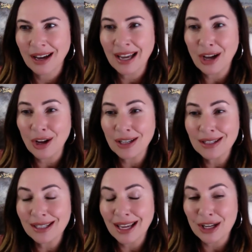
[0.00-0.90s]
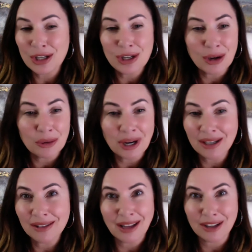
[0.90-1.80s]
I honestly had no
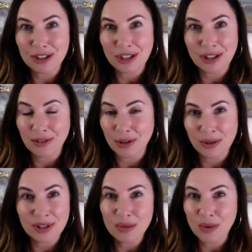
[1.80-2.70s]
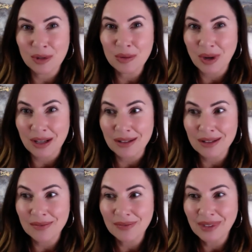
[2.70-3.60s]
recollection of who this woman
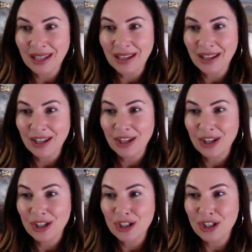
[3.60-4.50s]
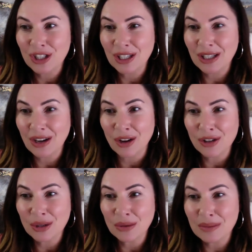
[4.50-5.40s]
was. She
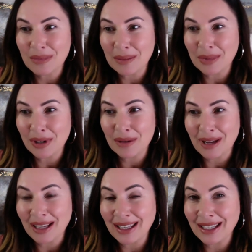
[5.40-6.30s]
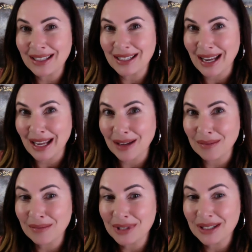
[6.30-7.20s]
also remembered my kids'
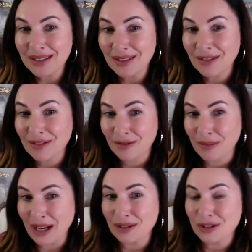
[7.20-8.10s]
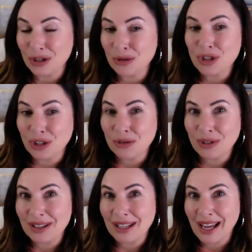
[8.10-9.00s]
names, my two
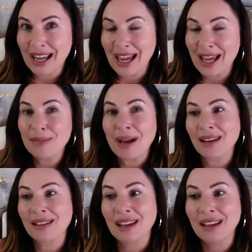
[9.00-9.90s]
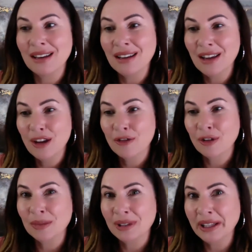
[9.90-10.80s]
children that I had back then
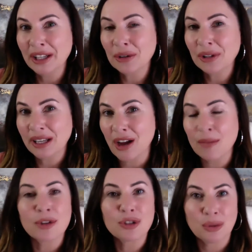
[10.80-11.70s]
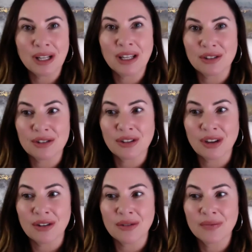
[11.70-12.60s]
from literally almost 20 years
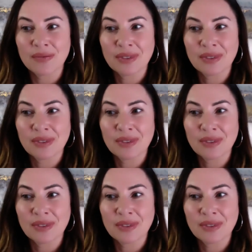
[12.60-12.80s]
ago.